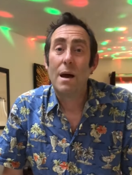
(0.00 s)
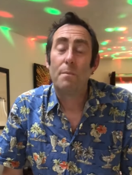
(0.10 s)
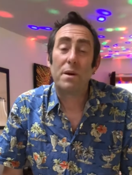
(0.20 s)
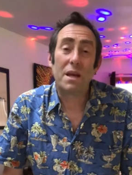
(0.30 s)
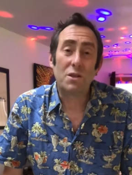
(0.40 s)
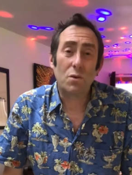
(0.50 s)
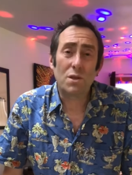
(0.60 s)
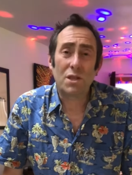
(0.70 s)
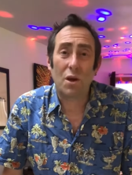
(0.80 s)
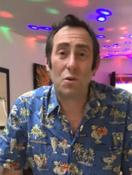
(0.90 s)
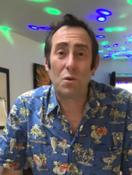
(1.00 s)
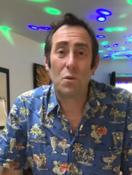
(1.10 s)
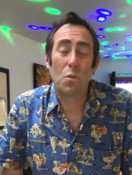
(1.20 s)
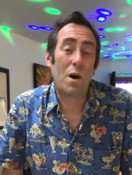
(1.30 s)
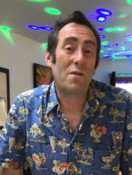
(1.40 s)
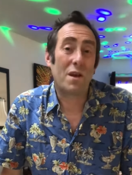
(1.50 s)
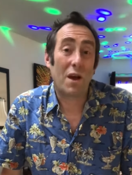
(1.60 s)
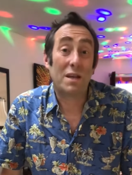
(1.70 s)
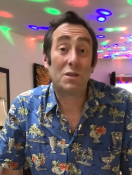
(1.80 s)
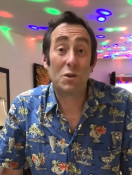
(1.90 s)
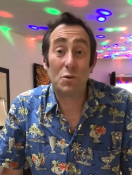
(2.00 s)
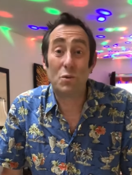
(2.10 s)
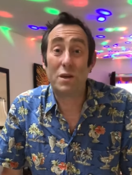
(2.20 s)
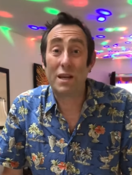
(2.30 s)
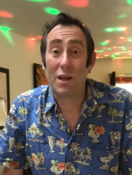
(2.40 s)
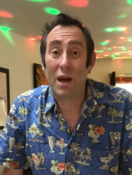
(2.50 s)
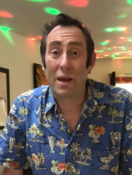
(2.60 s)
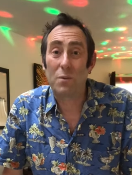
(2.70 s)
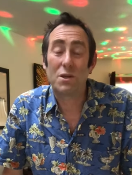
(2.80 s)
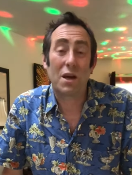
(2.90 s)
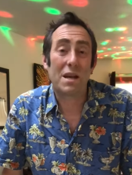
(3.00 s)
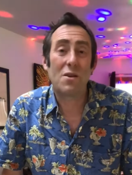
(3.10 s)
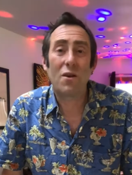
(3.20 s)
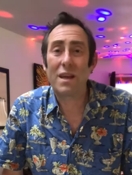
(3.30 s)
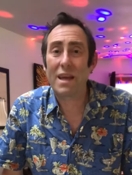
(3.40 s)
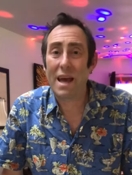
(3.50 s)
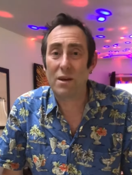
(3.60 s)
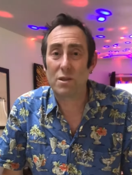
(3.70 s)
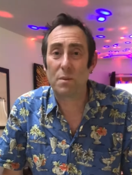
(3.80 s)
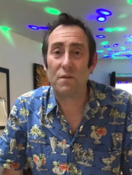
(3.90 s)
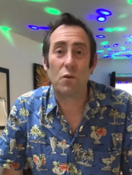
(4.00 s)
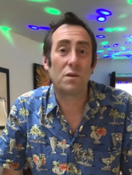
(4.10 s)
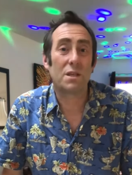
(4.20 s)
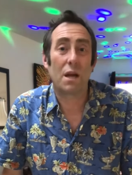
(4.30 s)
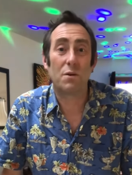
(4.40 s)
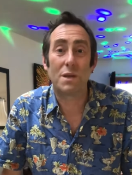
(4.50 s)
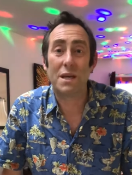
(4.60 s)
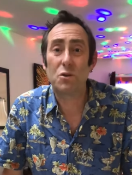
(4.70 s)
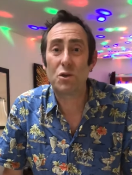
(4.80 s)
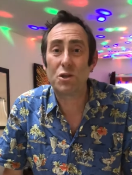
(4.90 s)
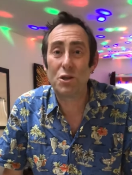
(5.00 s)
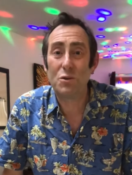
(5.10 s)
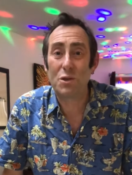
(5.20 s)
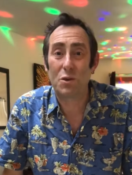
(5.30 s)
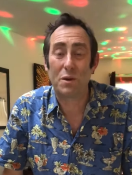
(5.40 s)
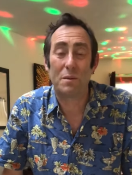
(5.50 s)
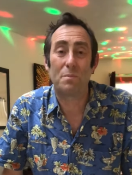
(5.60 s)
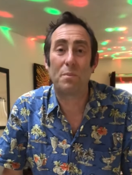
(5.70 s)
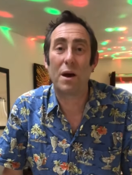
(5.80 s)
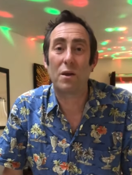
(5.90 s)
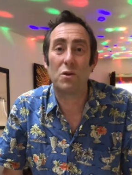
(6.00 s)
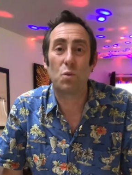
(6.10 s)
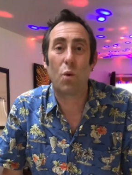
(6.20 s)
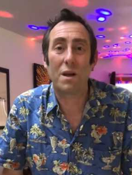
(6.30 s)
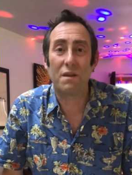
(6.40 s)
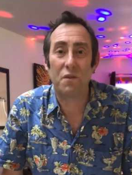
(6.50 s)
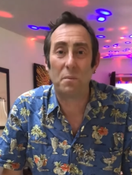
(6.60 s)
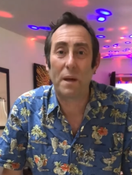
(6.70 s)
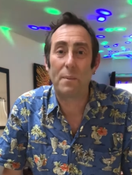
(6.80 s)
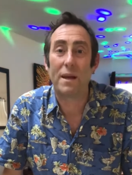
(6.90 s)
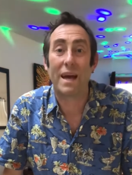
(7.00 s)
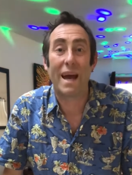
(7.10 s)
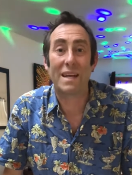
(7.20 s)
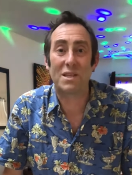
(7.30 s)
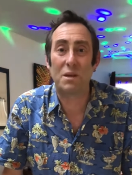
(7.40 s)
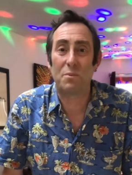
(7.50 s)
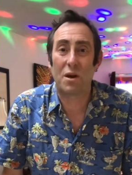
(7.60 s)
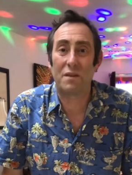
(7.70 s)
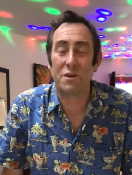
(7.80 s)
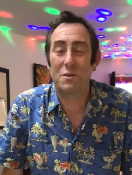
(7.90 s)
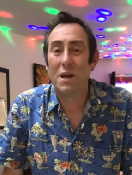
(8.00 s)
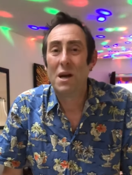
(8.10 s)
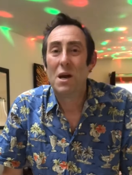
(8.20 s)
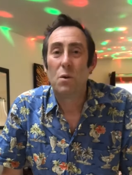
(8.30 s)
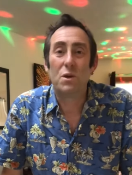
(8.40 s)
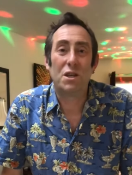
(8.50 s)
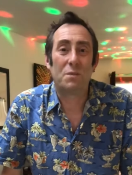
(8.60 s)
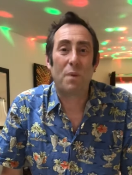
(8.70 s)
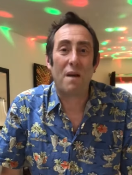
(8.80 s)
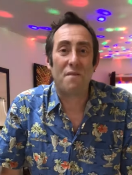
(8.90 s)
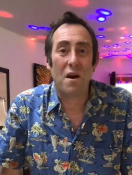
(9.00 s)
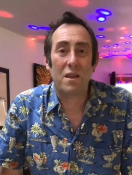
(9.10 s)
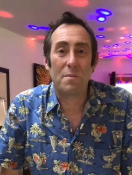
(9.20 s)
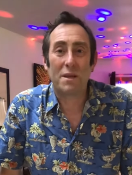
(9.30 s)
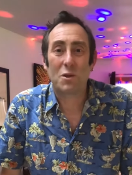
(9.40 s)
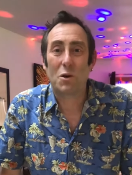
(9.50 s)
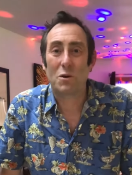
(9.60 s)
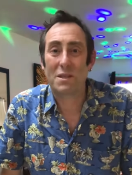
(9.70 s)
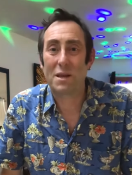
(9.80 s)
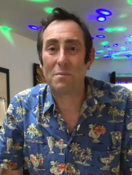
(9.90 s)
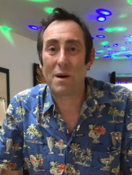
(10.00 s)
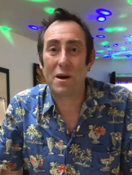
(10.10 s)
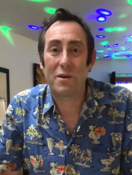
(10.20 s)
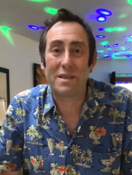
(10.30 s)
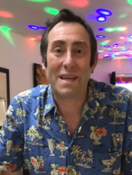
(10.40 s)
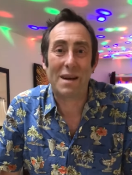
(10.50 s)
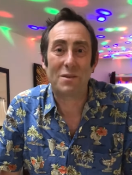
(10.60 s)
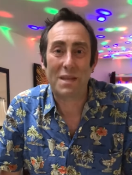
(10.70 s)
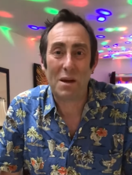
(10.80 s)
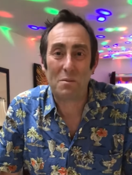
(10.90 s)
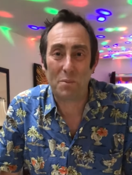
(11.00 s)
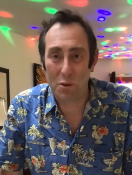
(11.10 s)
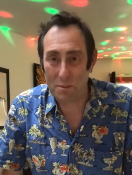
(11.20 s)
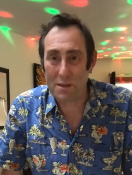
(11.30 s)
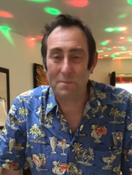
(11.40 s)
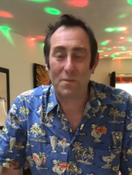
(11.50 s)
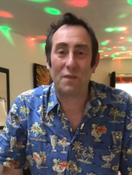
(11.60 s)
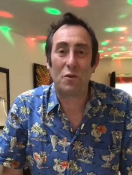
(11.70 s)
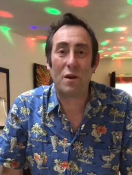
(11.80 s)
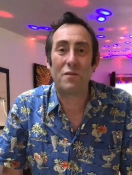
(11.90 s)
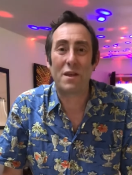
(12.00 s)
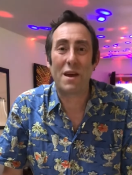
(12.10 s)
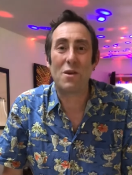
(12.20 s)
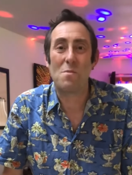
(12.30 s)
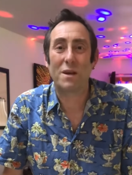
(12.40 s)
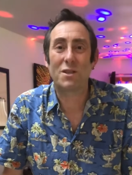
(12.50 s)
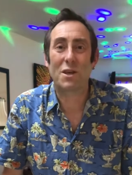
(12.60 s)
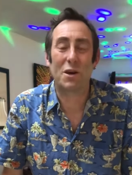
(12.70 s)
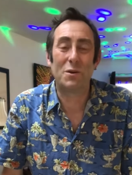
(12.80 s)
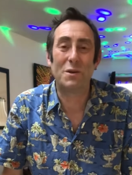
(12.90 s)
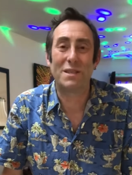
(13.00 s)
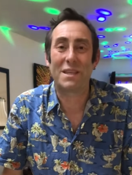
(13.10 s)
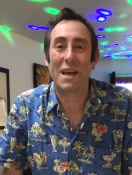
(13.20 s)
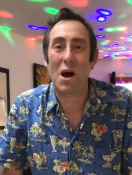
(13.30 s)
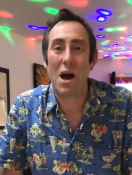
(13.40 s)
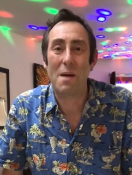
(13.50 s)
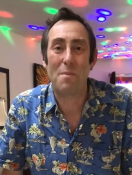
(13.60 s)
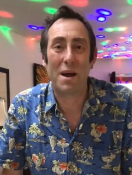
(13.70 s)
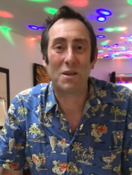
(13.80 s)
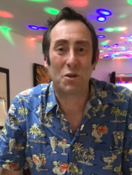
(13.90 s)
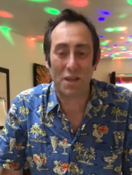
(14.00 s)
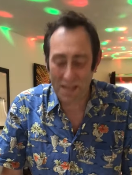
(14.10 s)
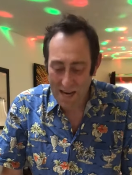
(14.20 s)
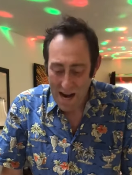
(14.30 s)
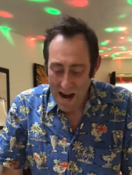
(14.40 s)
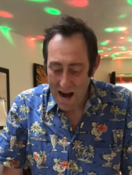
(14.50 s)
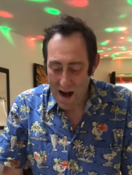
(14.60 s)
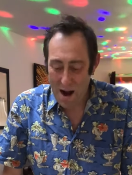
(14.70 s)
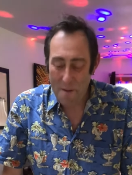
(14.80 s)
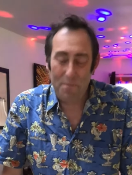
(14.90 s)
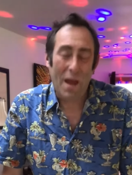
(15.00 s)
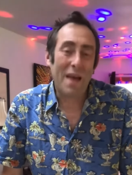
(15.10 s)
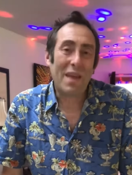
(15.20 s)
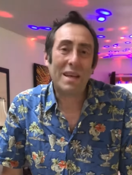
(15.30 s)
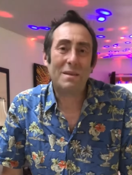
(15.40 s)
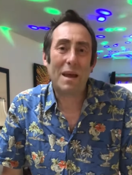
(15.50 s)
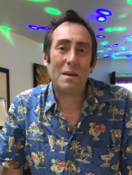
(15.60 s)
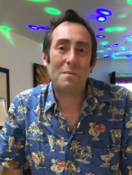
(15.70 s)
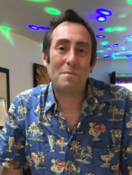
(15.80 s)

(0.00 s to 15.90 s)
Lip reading: But there's also one that I do really like, which I had not encountered before until I was introduced to it by those wonderful people at Etsy Bravo, which is by far the best cocktail bar in downtown Pullman. If you're ever there, you must go and say hi and buy a drink. And they